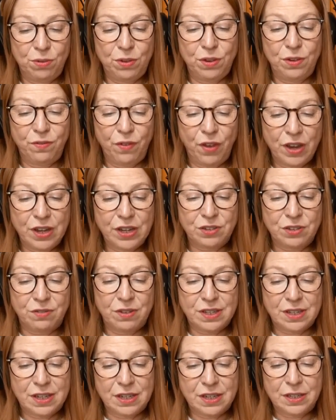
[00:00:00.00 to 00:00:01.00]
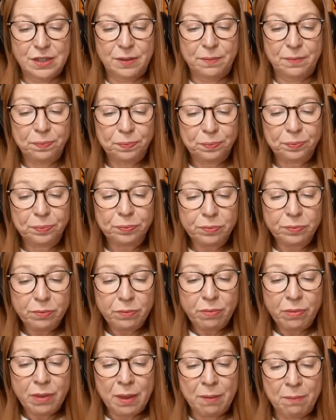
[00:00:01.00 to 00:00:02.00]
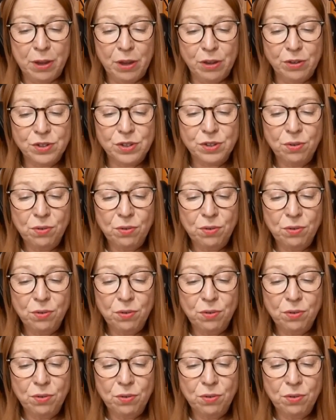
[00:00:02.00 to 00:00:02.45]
advisory centre, because